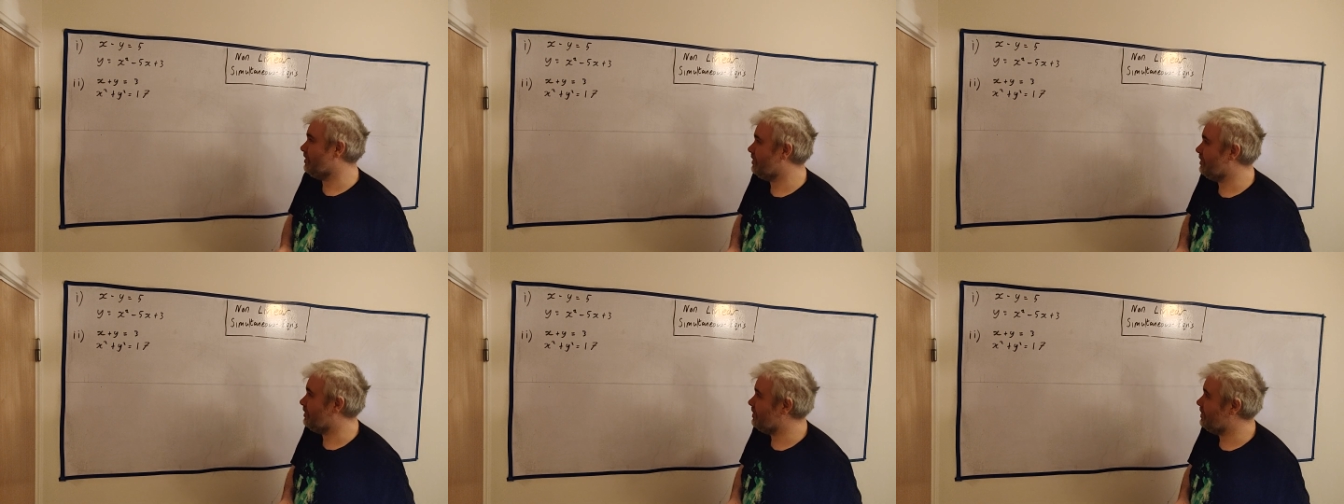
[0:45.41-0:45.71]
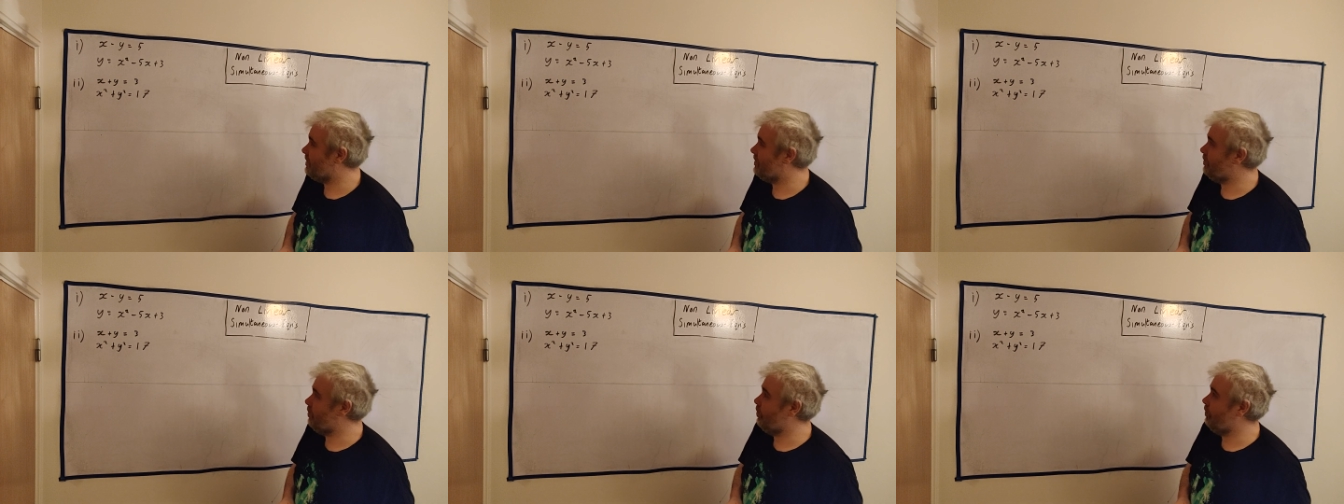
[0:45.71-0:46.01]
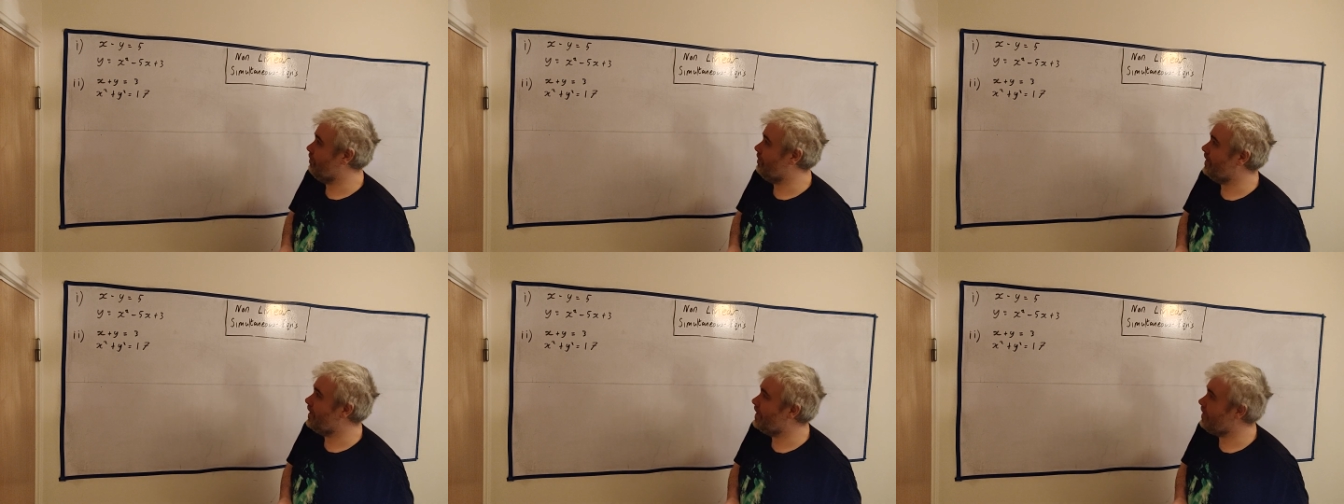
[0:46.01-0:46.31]

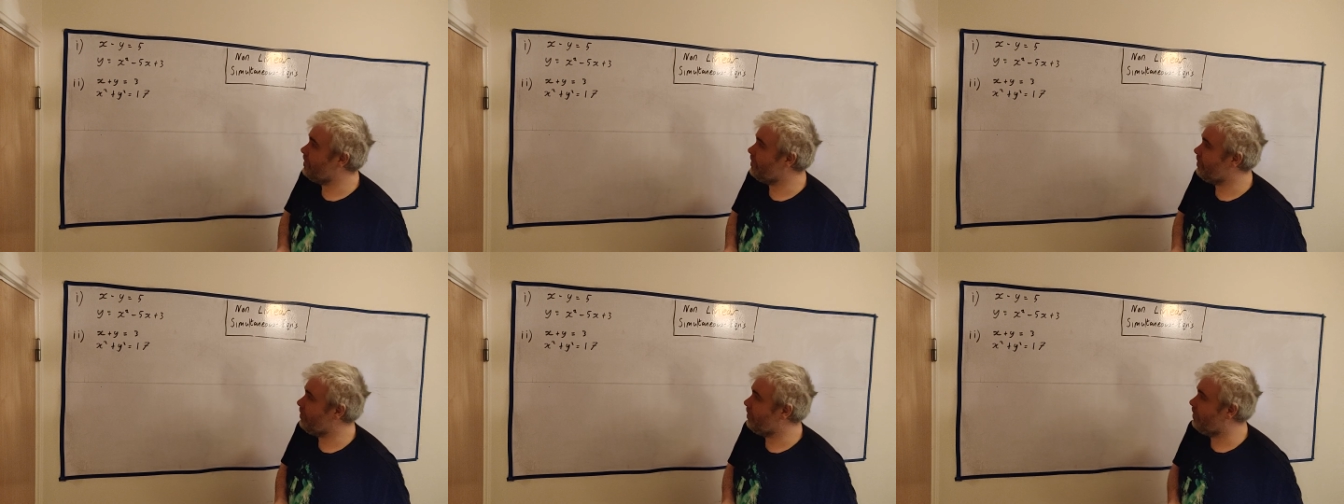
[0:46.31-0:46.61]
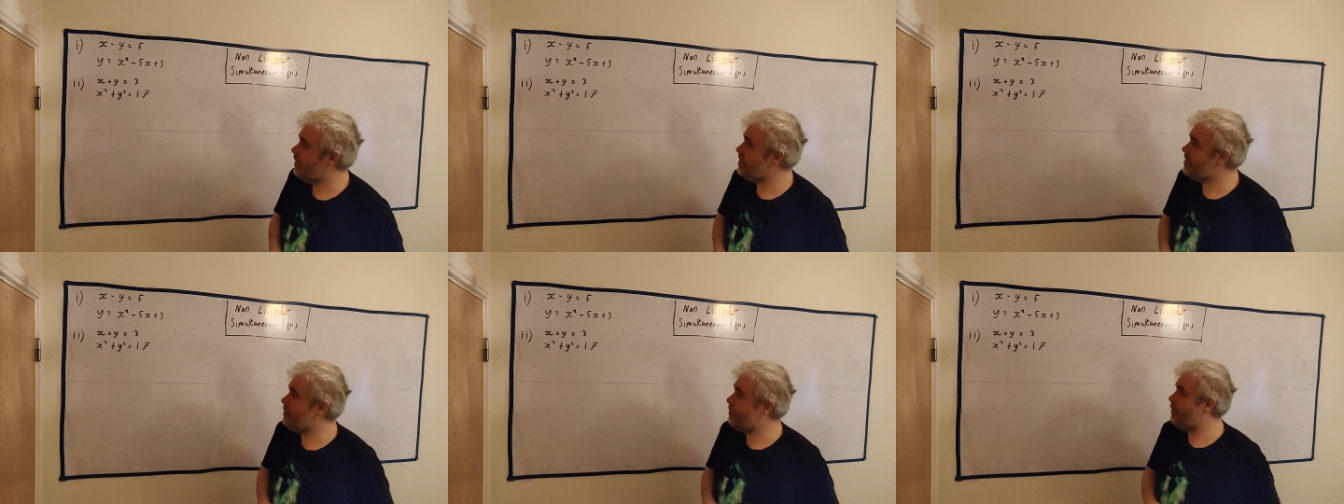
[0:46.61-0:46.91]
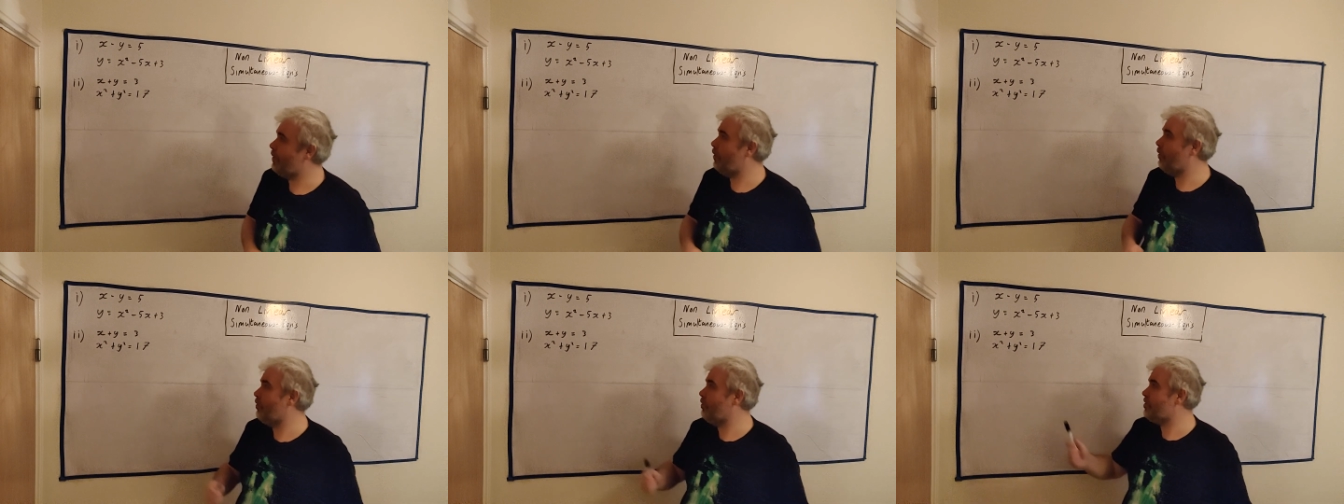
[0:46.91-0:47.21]
sort of linear, I
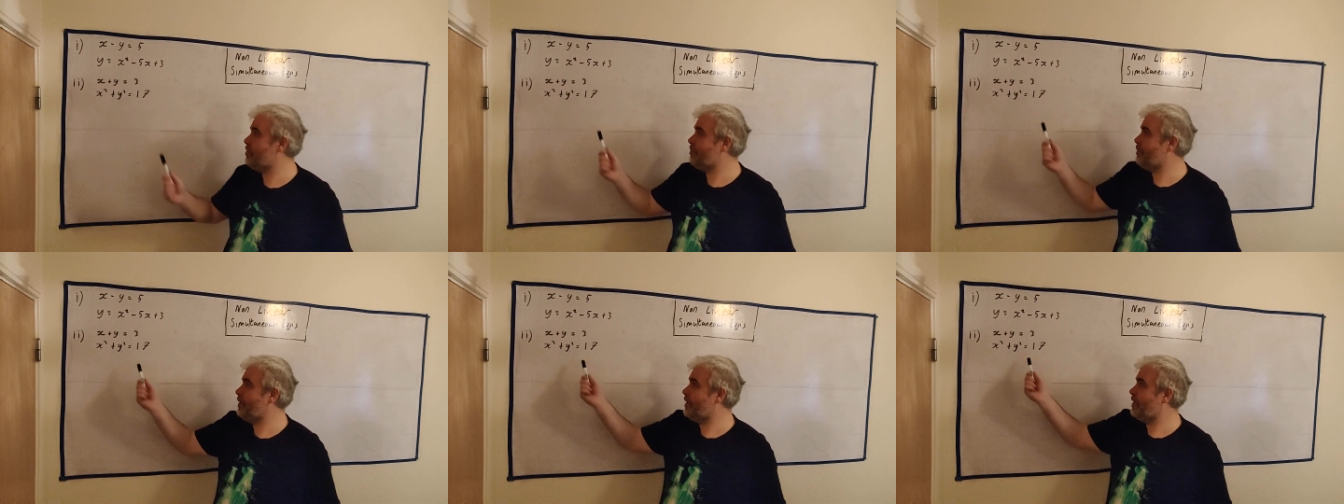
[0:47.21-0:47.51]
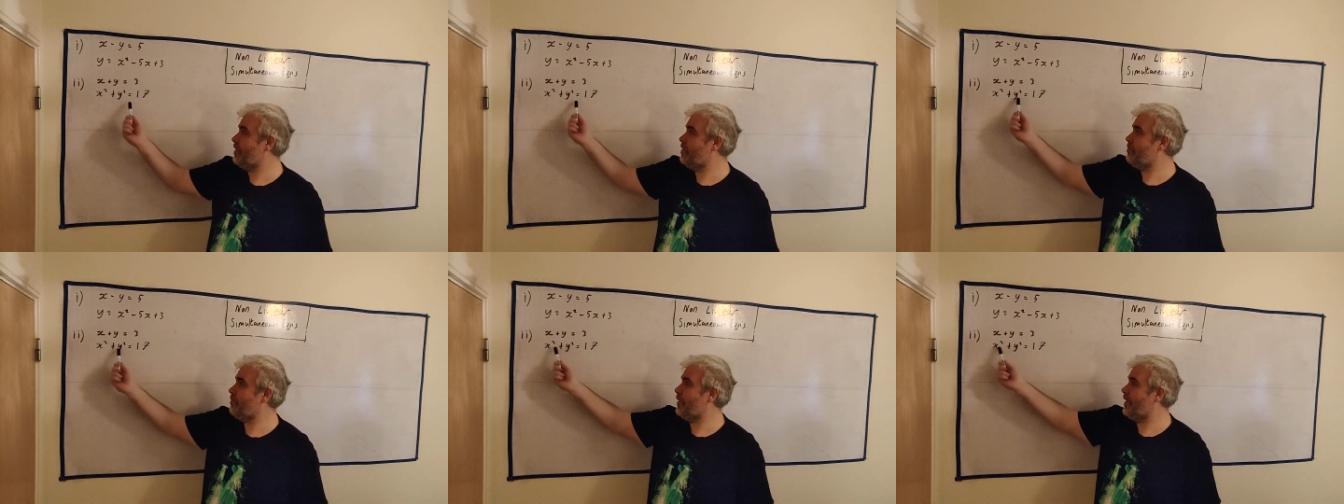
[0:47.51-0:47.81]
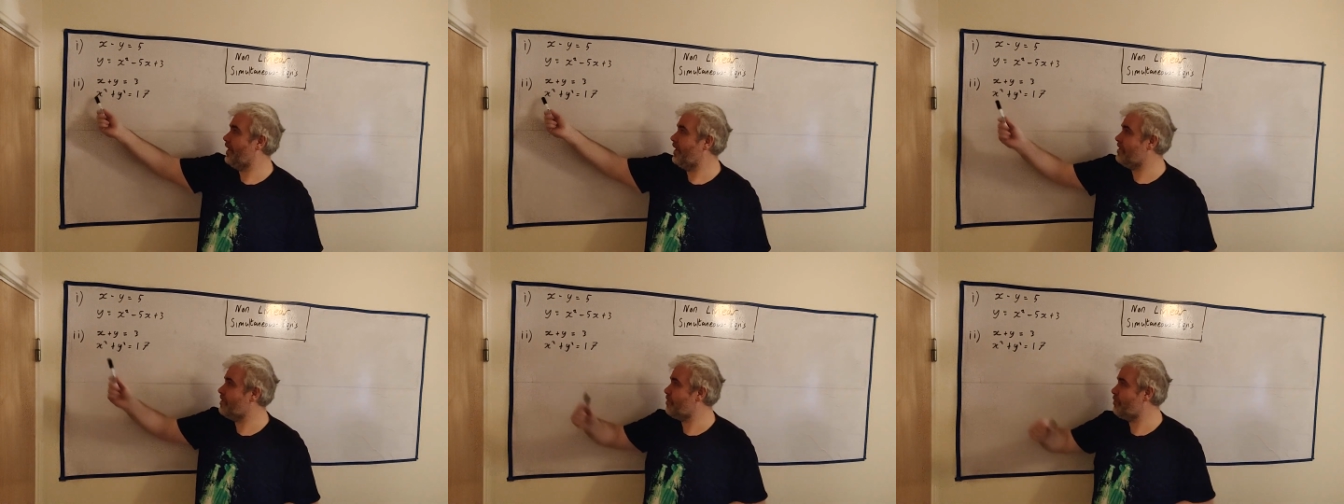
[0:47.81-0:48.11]
suppose, because we
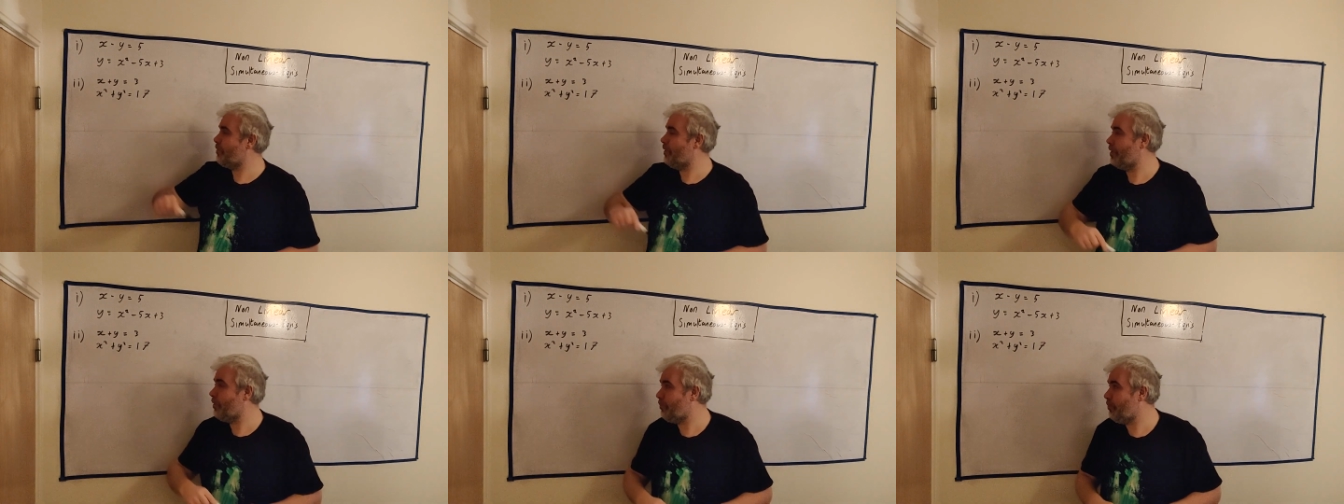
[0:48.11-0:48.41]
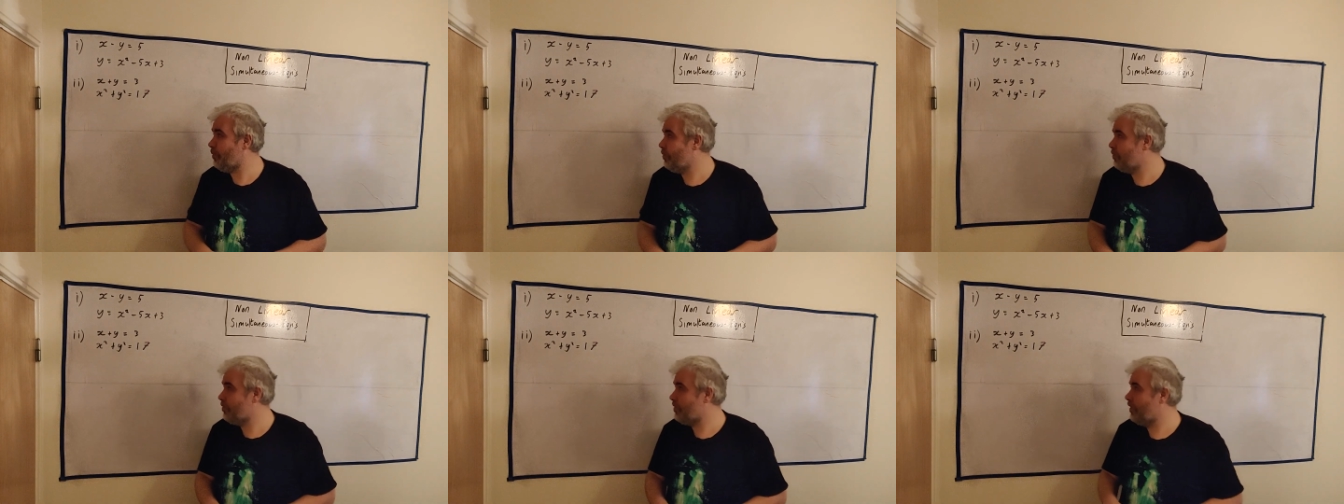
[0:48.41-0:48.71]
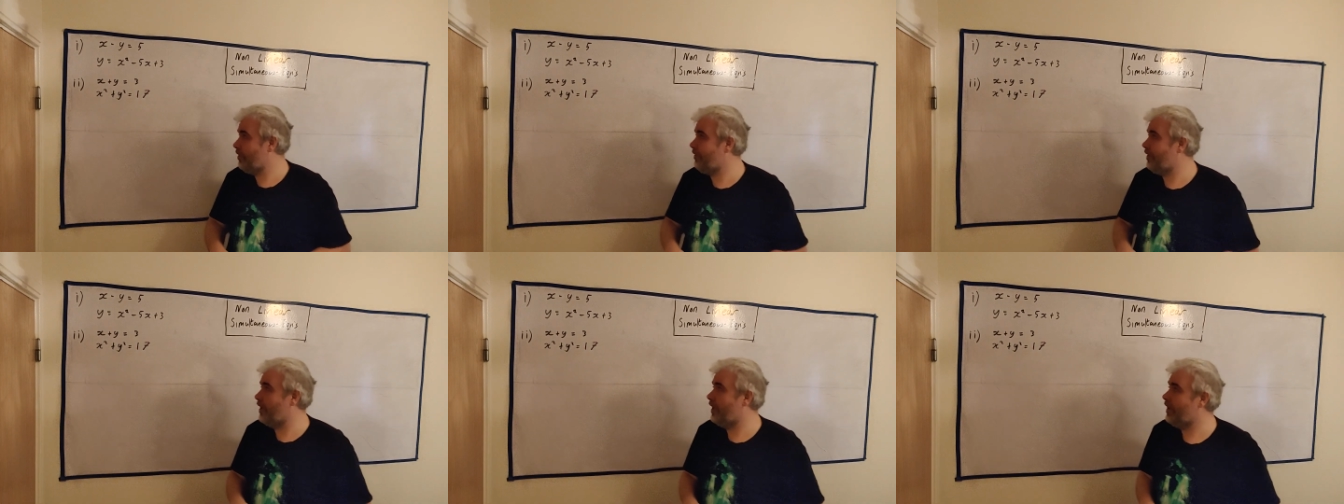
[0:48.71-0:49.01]
can get square root
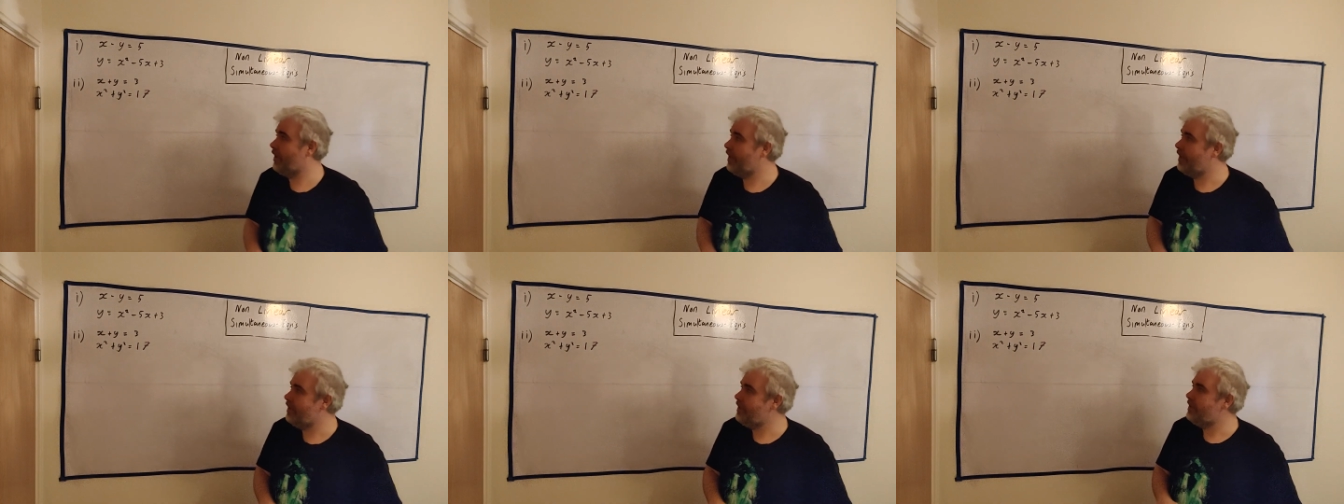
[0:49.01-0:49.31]
of it.